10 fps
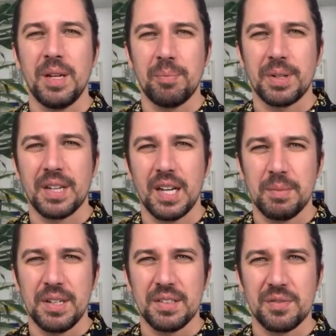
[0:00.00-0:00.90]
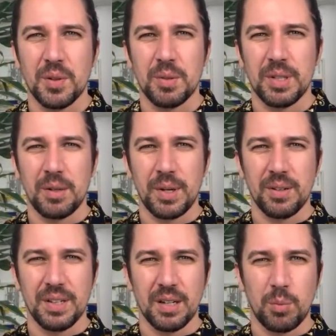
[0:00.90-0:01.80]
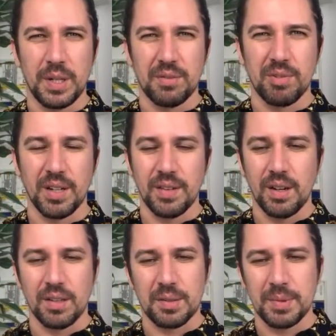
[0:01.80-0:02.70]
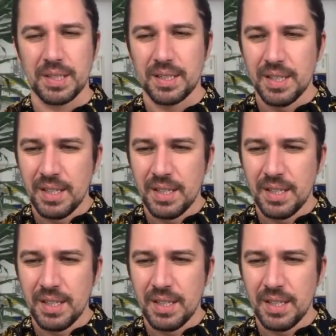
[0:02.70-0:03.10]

it became easier for them, and they went on that winning run that ultimately